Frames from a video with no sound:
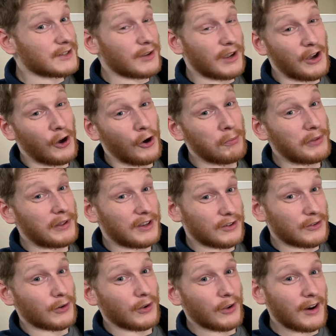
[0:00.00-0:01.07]
So I hope
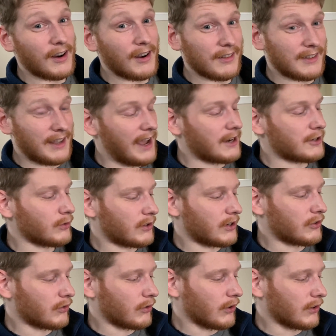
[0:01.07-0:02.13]
the actual
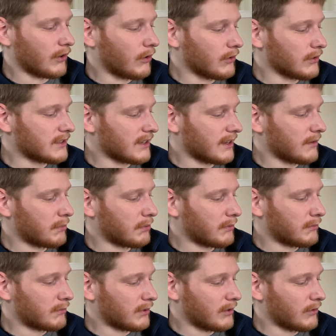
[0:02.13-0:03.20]
controller holds up
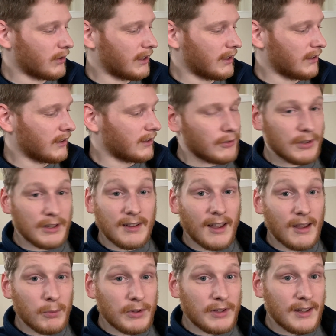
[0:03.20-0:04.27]
pretty well. Only
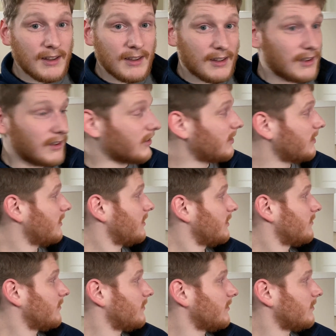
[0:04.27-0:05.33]
time will tell though,
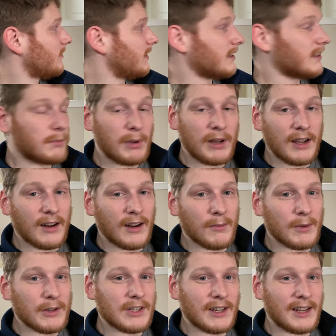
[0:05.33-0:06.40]
and depending on how
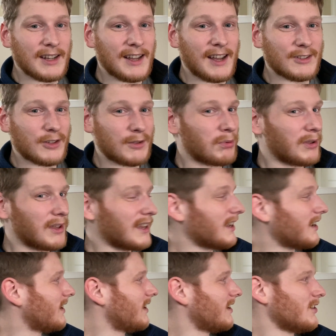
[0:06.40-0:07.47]
much I actually play
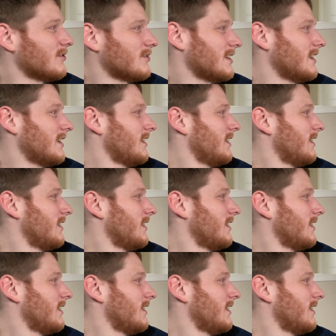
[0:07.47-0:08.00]
it and use it.